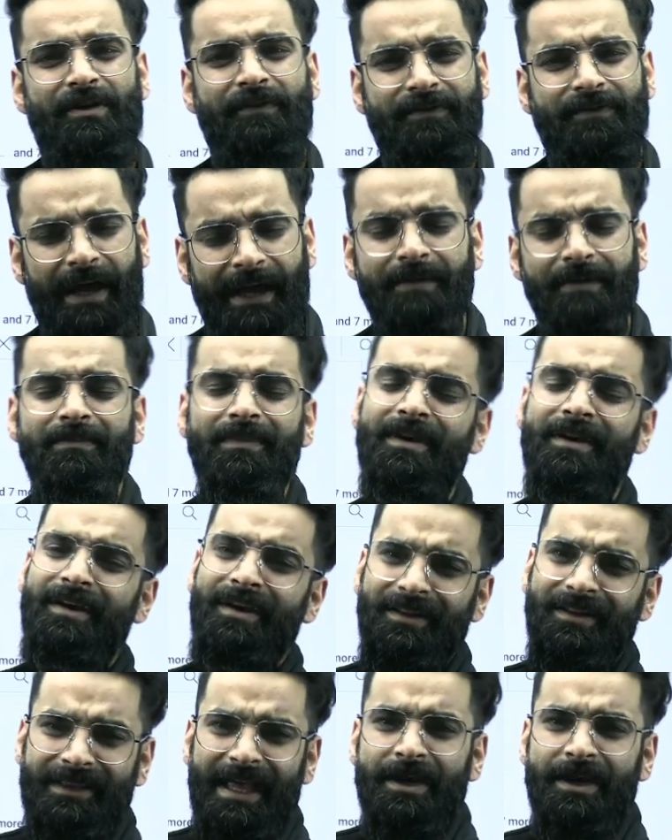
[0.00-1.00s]
of time,
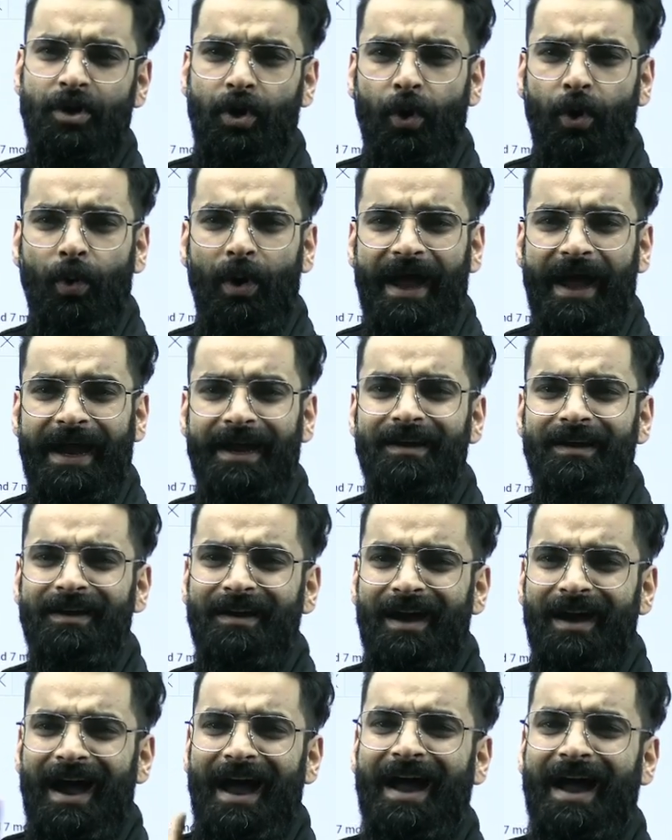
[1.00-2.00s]
then go ahead
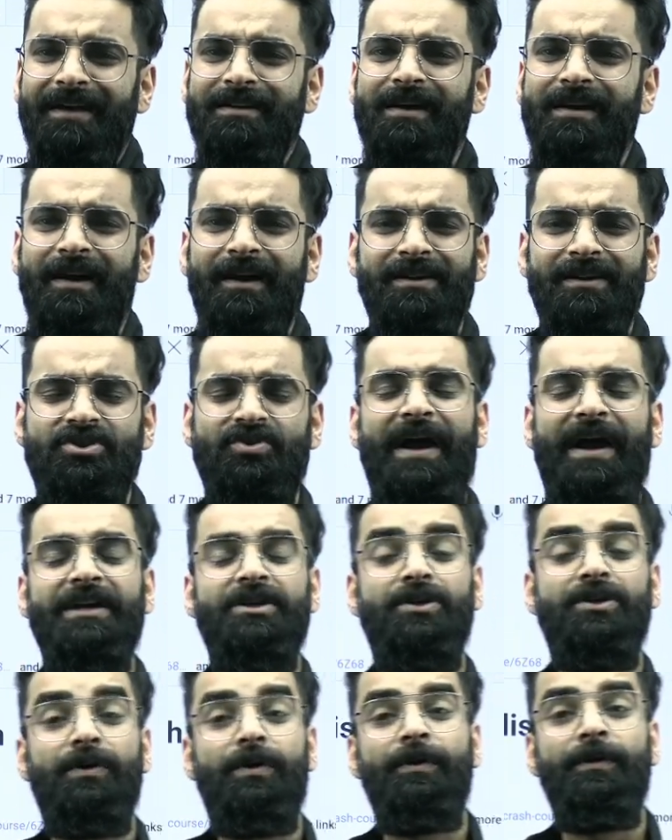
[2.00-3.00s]
and try
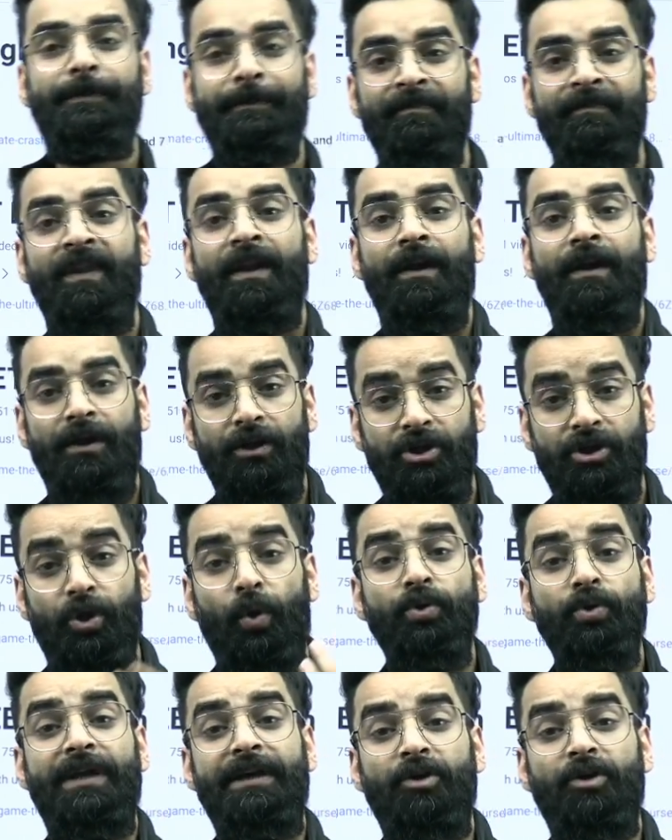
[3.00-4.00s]
to
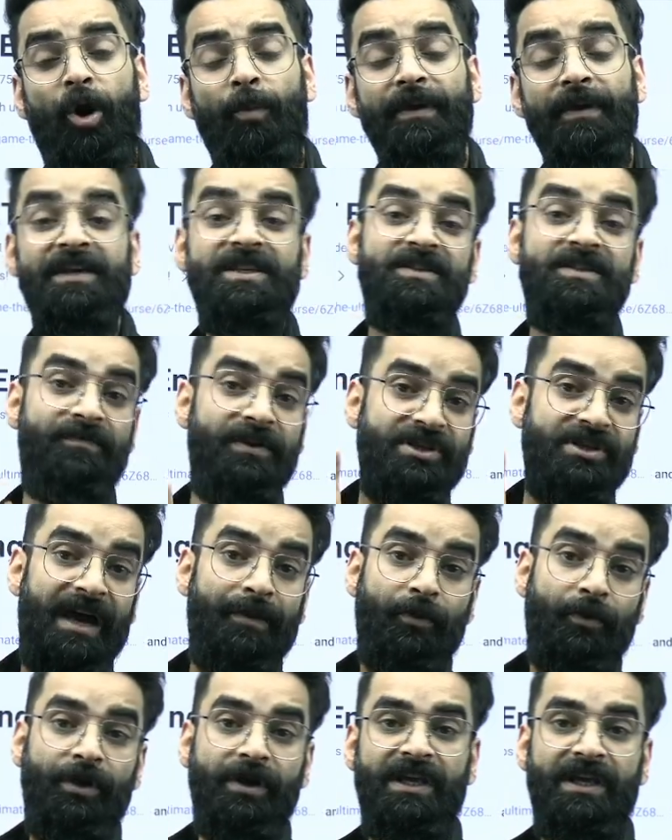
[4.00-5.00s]
do the topics which I'm
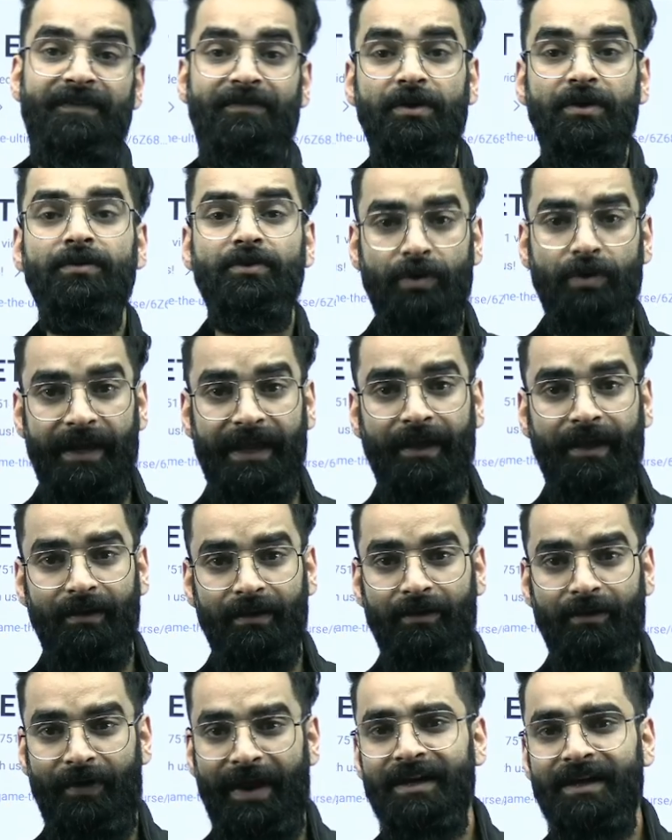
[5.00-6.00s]
going to give you today,
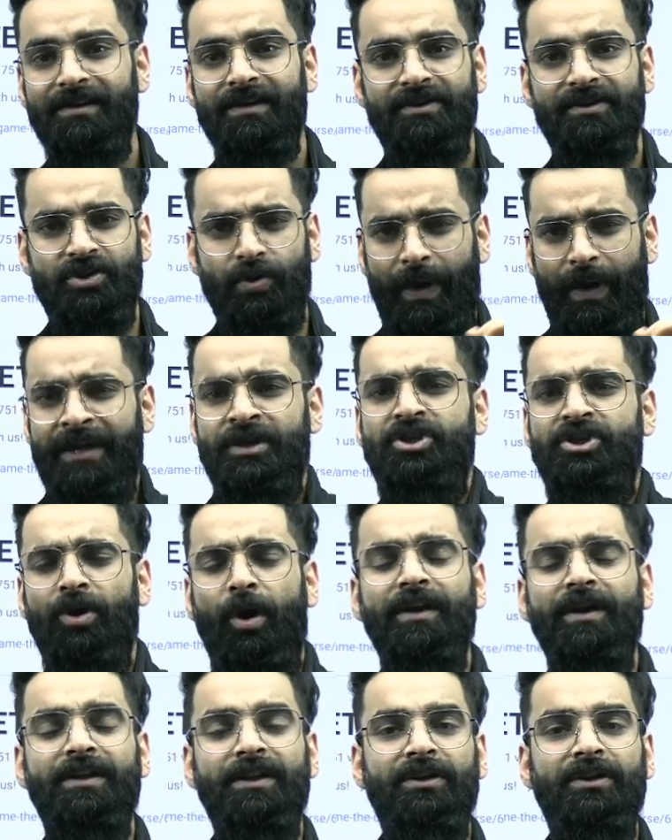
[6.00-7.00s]
right? So in
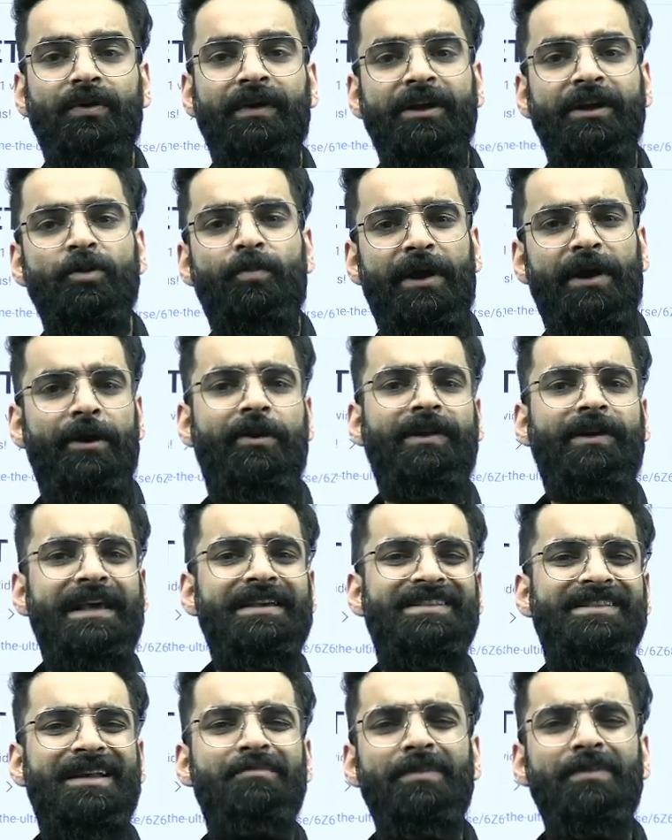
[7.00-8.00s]
short, you need to
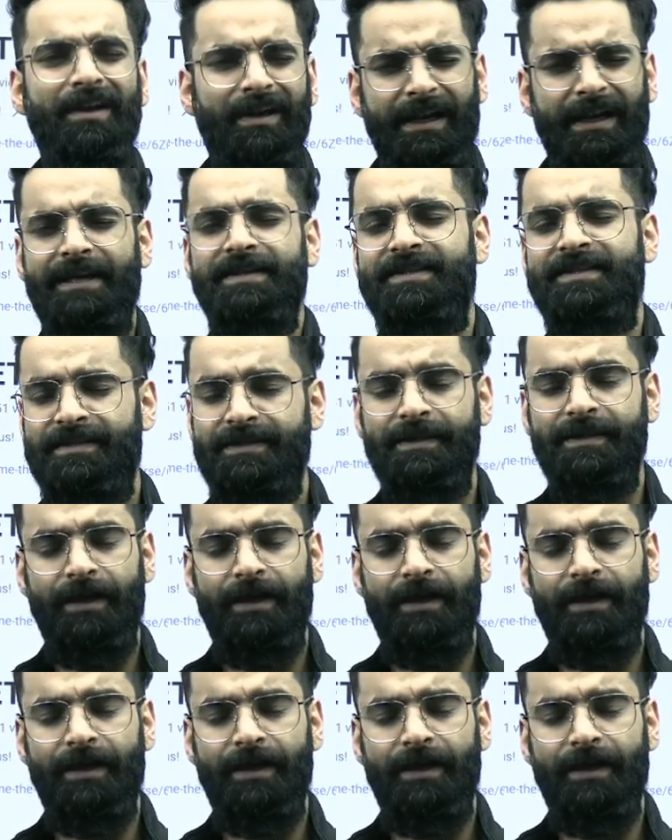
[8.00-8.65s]
prioritize them less,